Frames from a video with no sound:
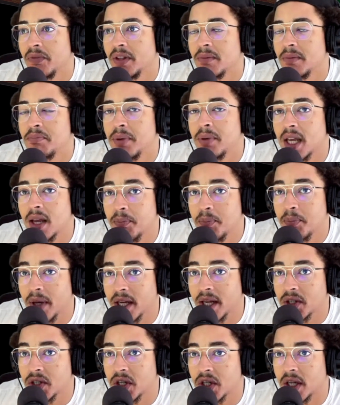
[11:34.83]
The bigger
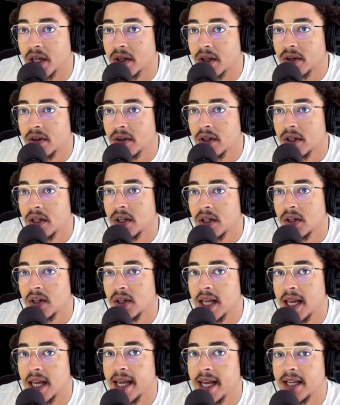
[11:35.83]
picture
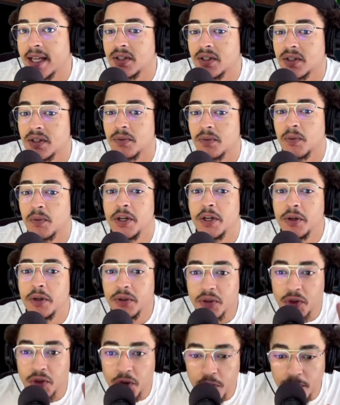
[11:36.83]
is when
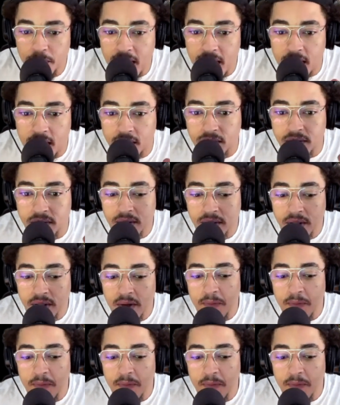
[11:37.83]
you zoom out,